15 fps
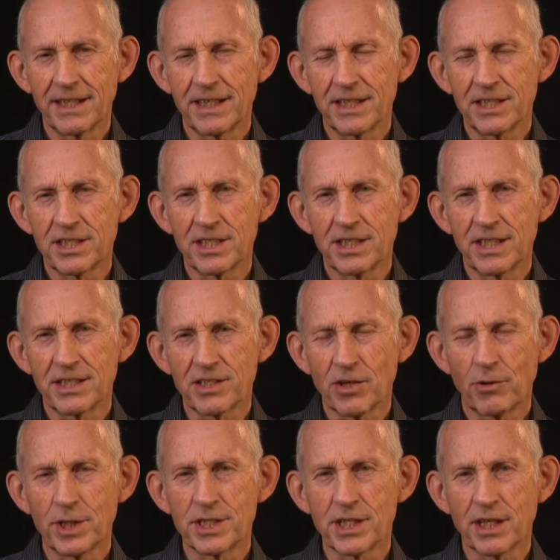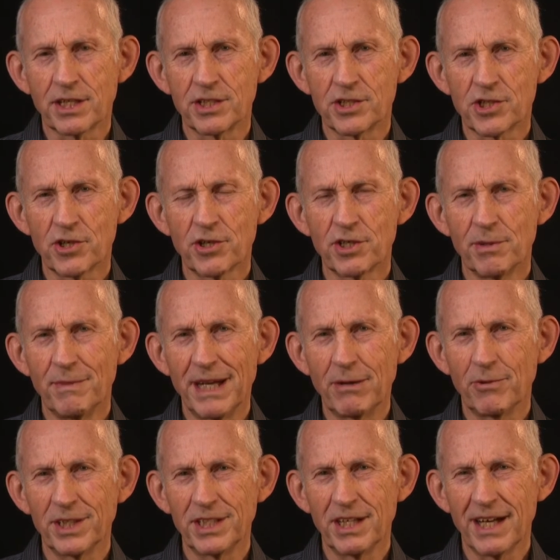it's always a concern to me
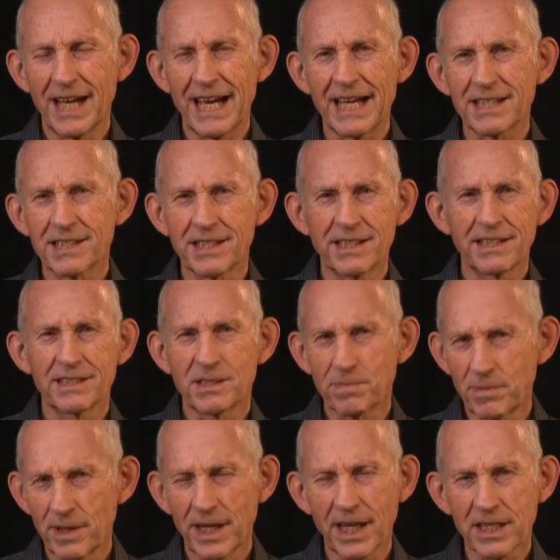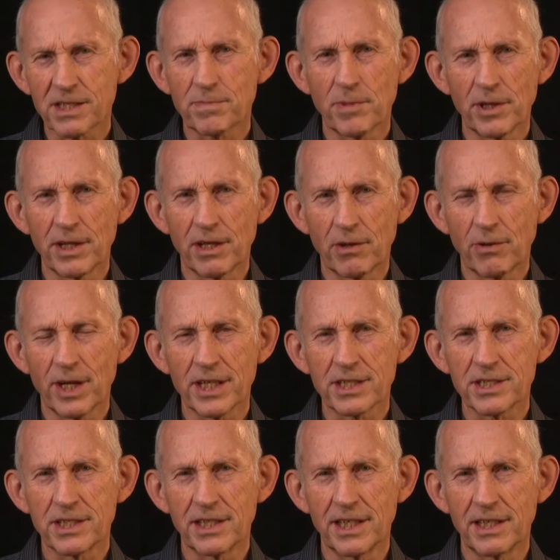when you ask an expert a
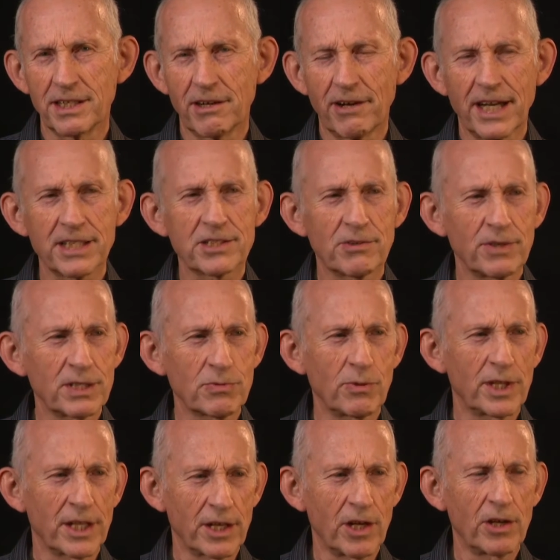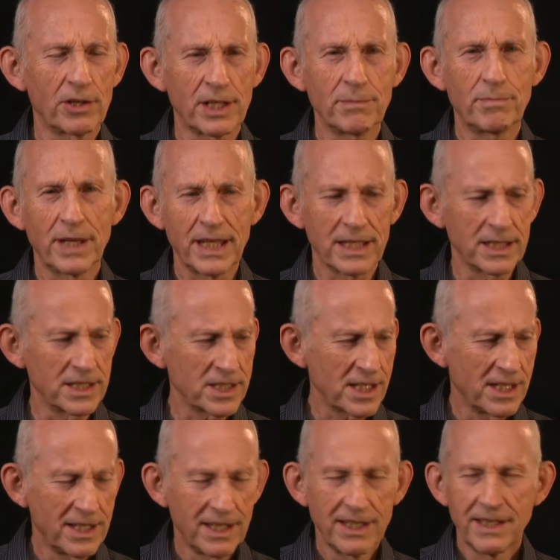question and their answer is, well, it all depends.
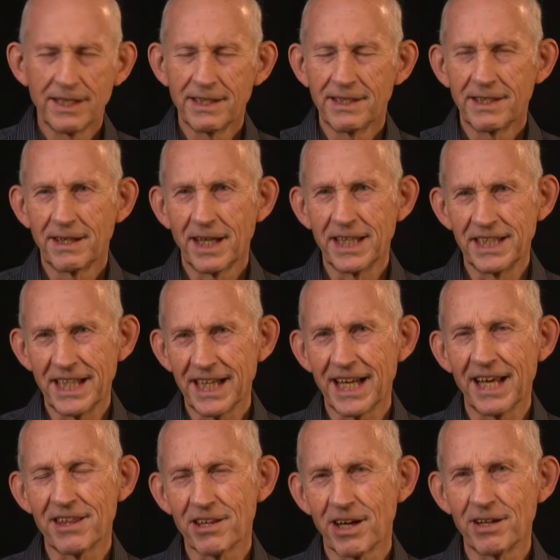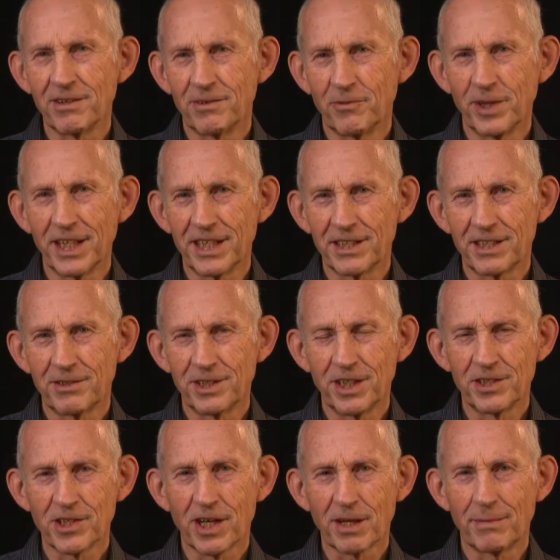And yet I thought when
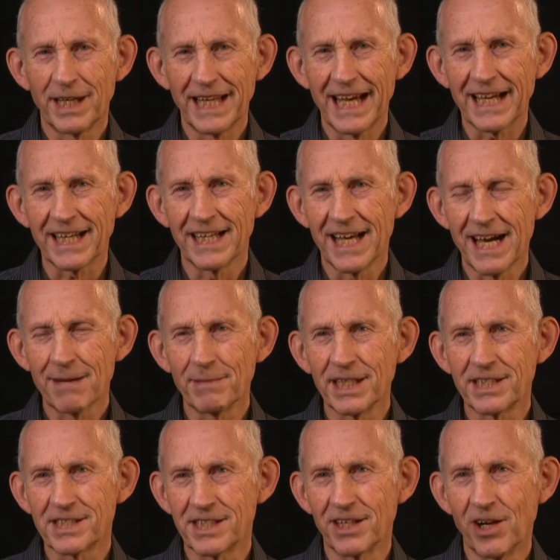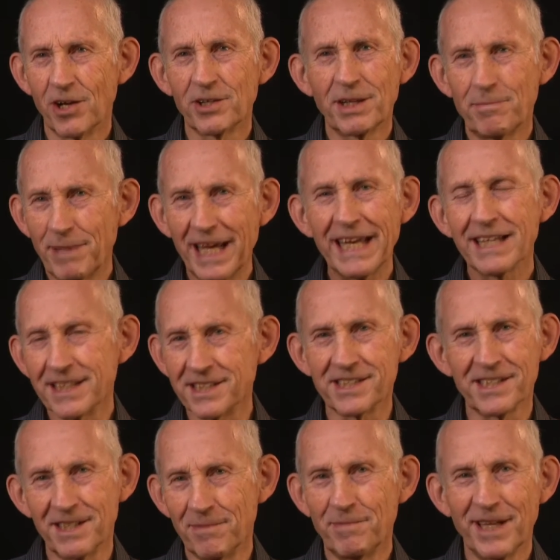you talk about economics, it all
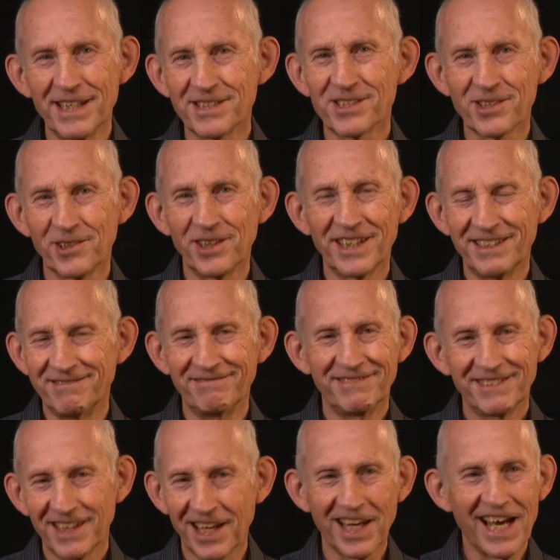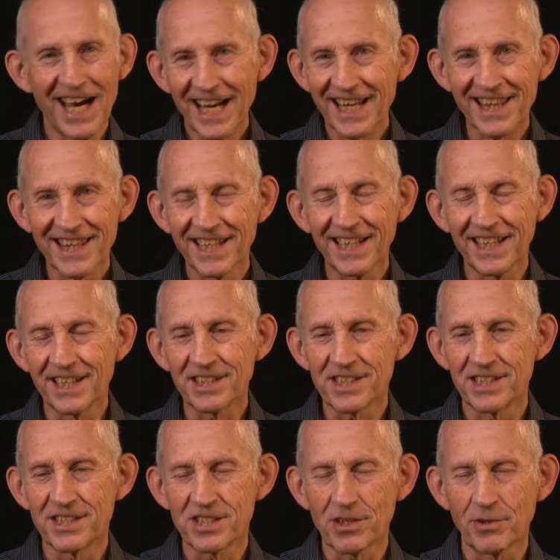depends. It depends on a lot of
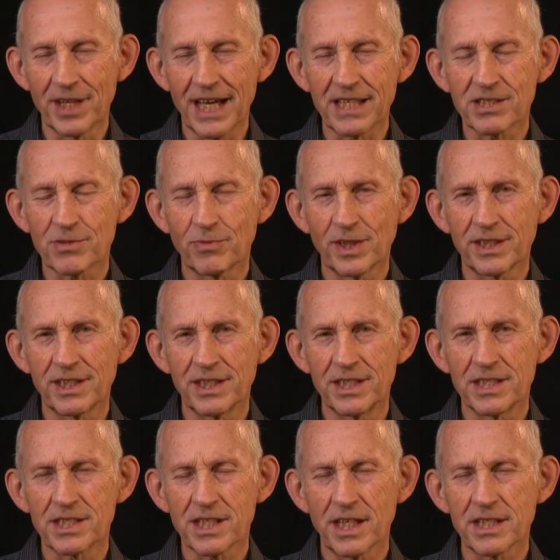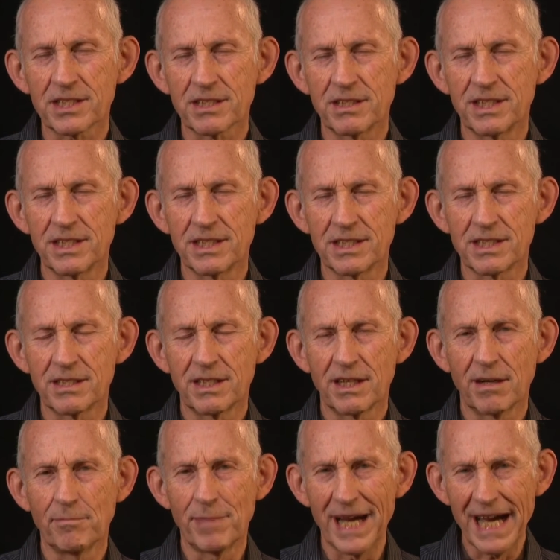things. And so that's what the discussion is
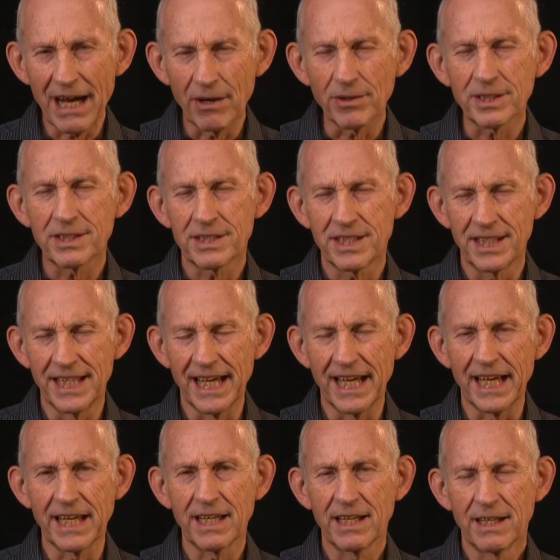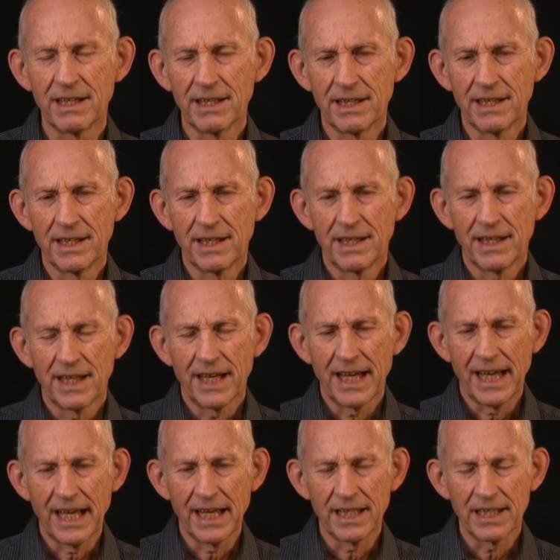about today.
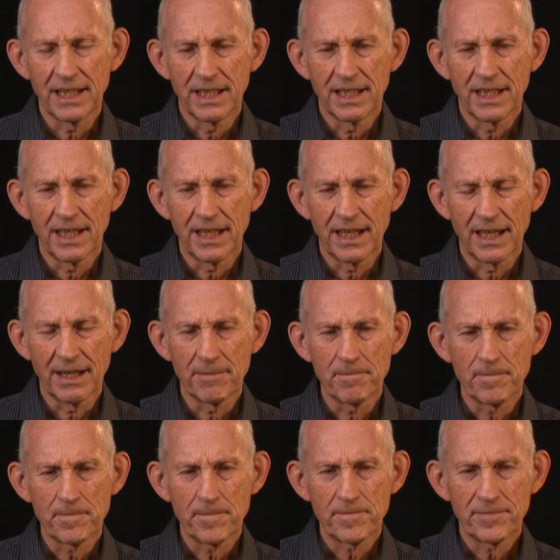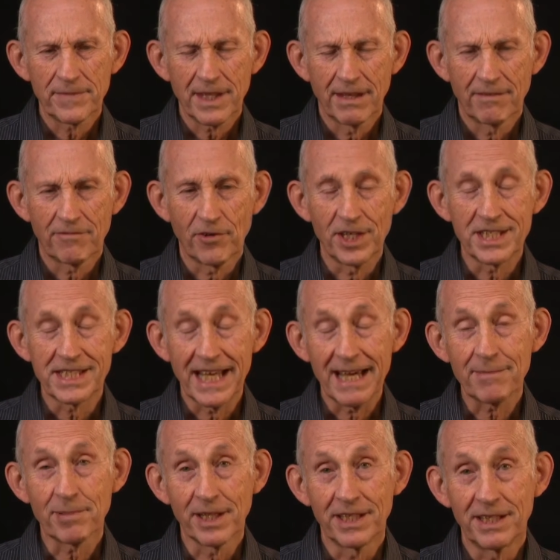And for
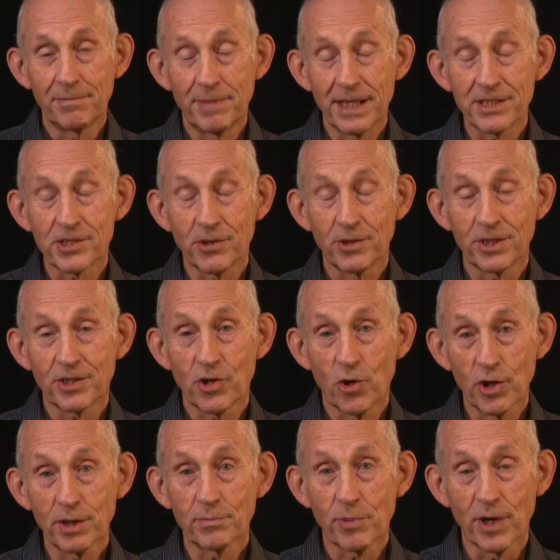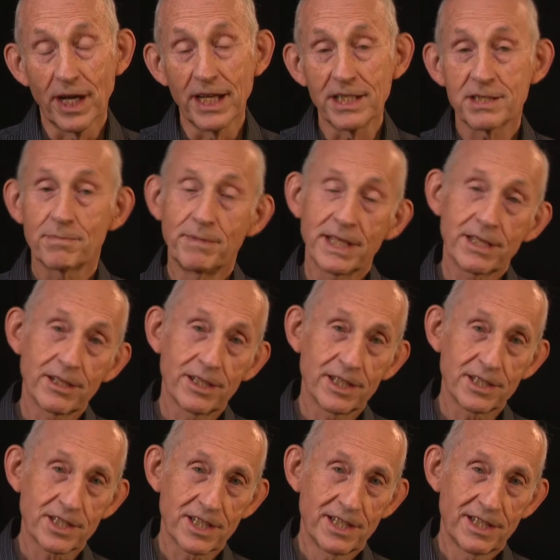example, it depends on corn price,
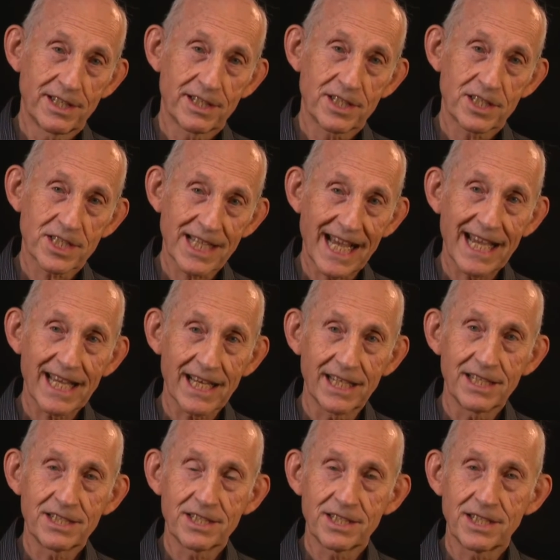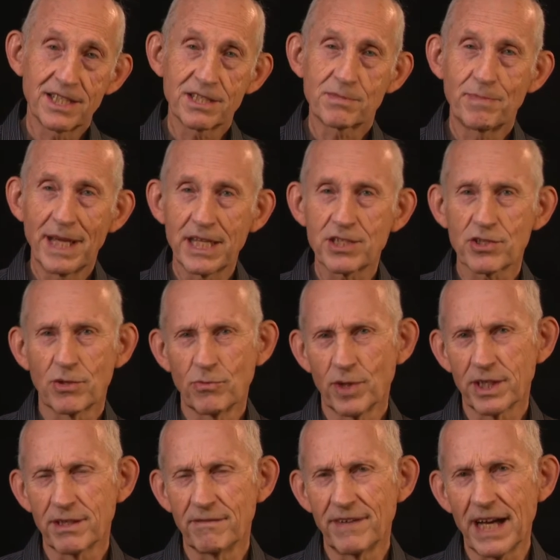because silage is based on
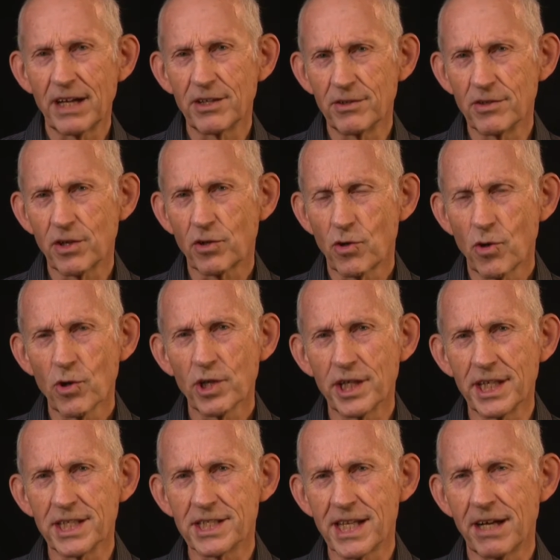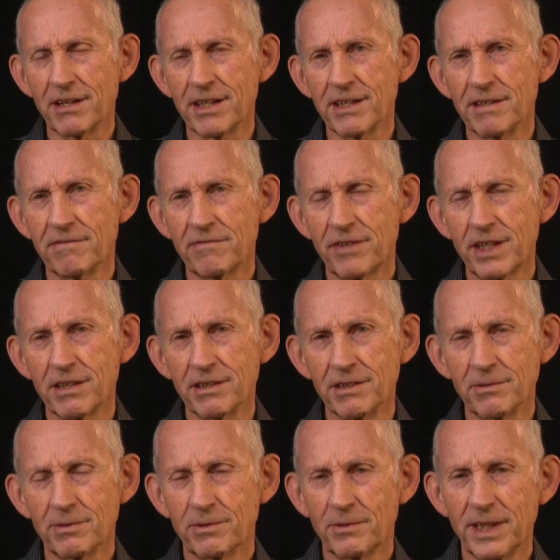what the value of the corn is out in the
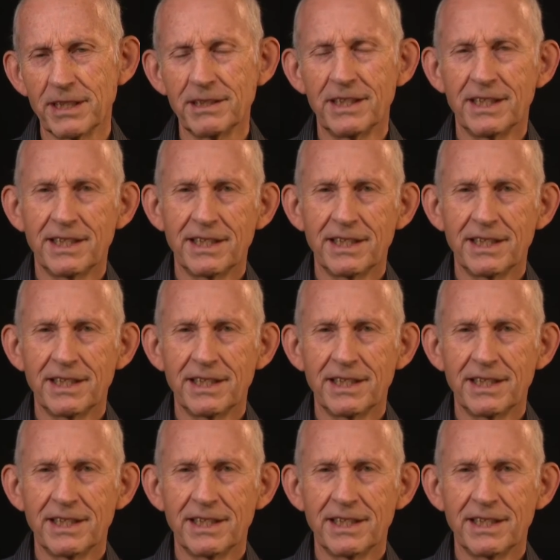field. Well,